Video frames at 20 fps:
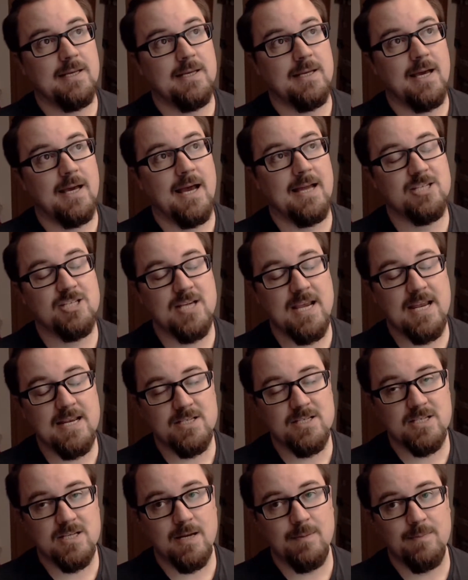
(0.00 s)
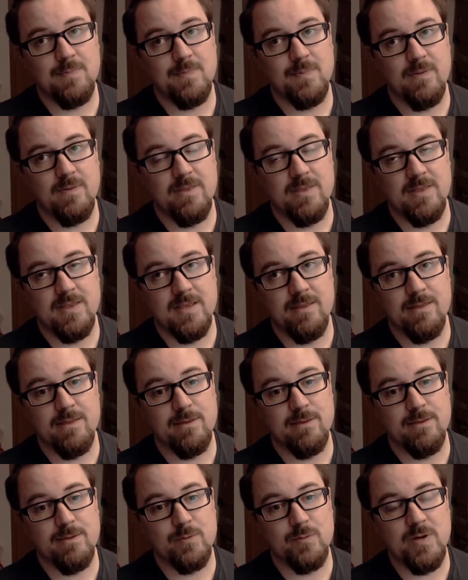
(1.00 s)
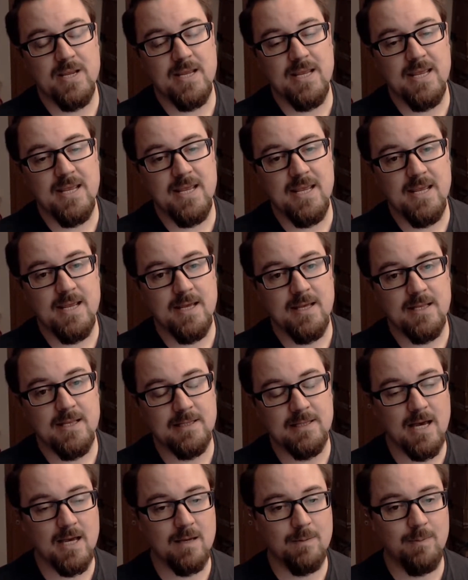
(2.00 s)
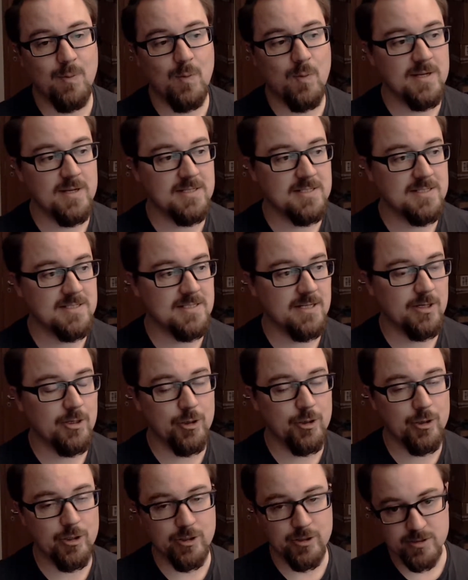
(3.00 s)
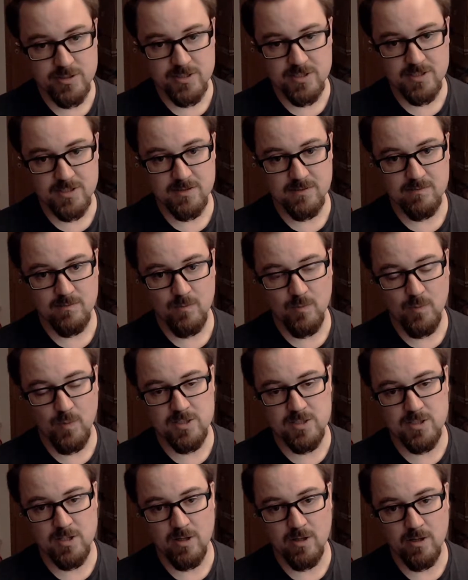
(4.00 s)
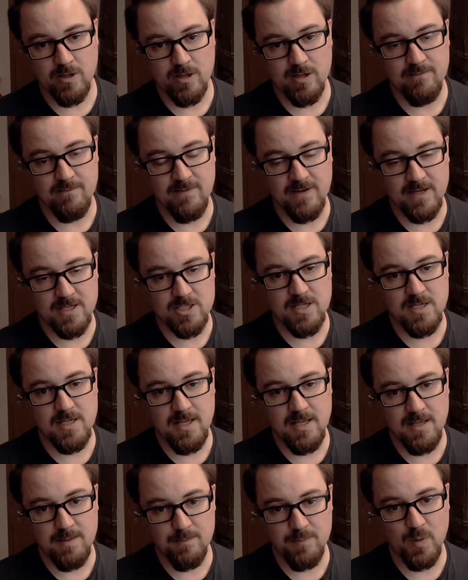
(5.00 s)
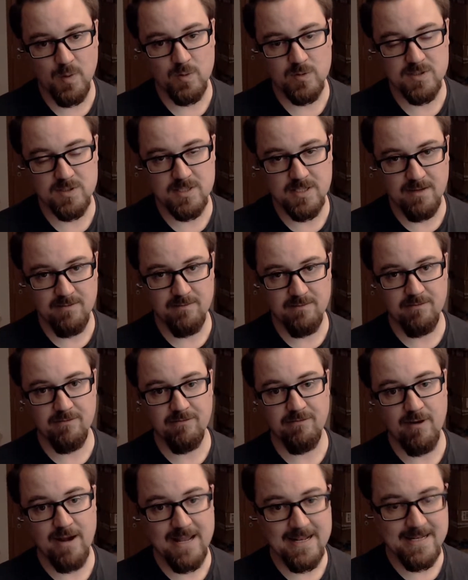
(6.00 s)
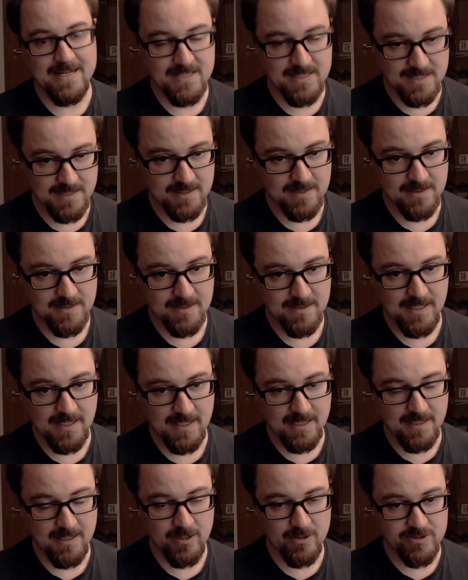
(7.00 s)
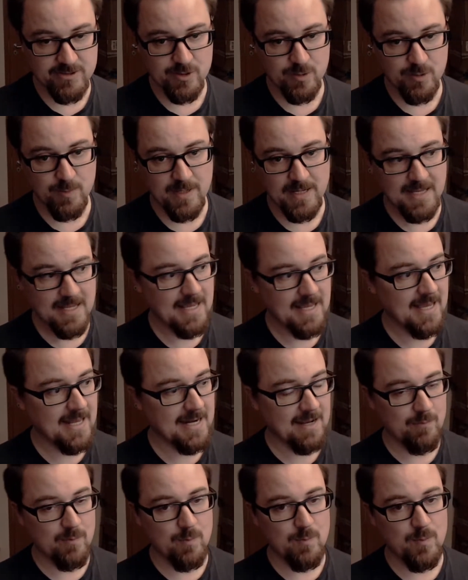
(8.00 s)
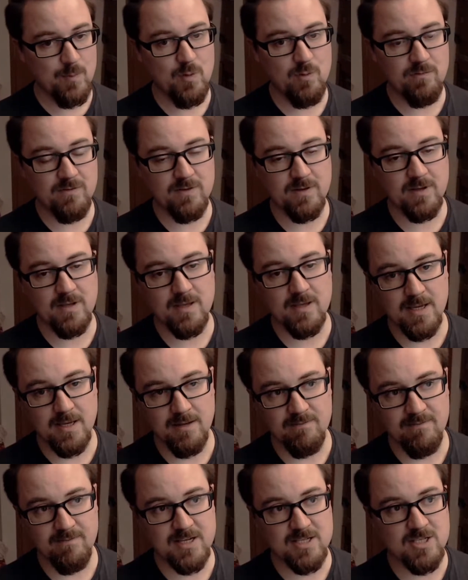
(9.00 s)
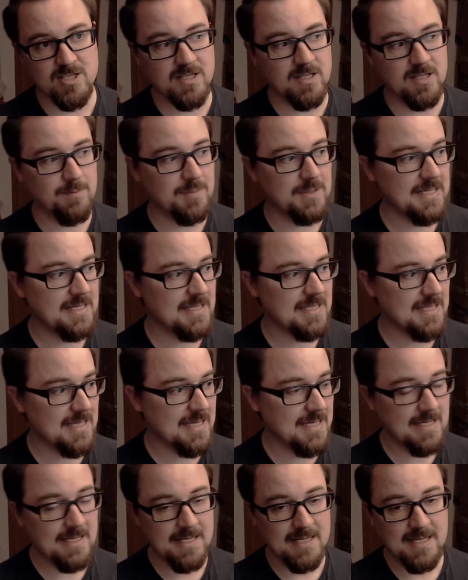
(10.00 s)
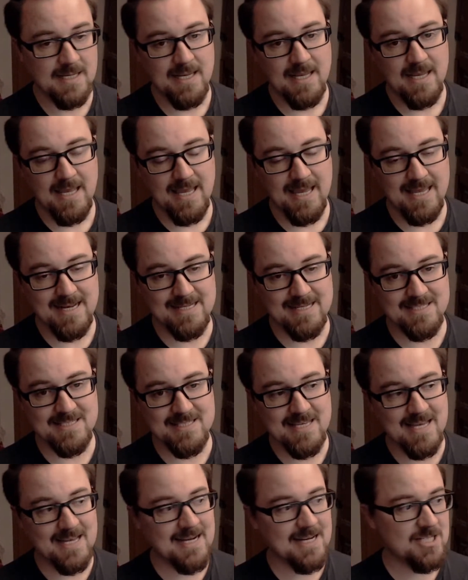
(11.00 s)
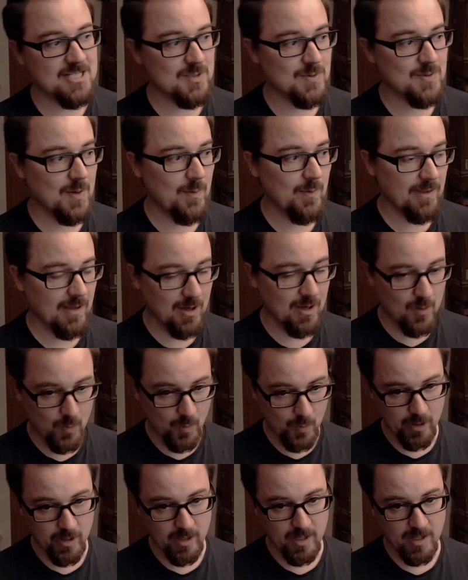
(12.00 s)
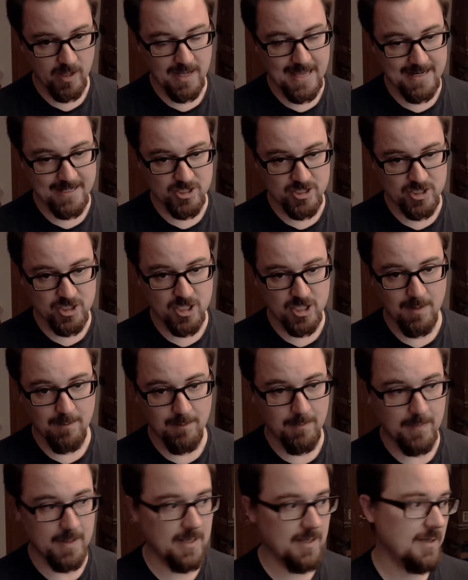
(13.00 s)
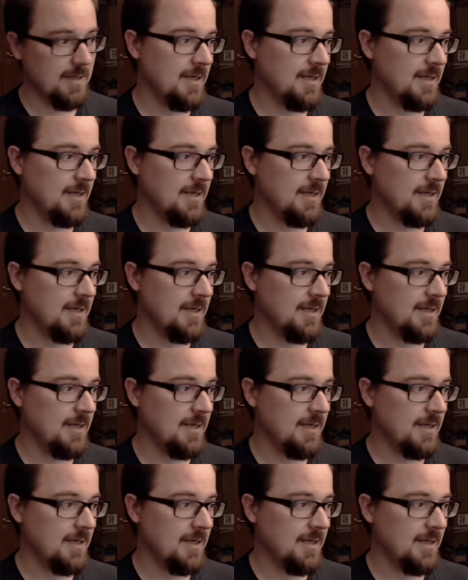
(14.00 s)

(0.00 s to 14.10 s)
I changed up the 3 luck point earners, which are Conviction, Impulse, and Friend in Year Zero Mini, and I removed Conviction completely, and instead I just went with a Quirk and a Chum.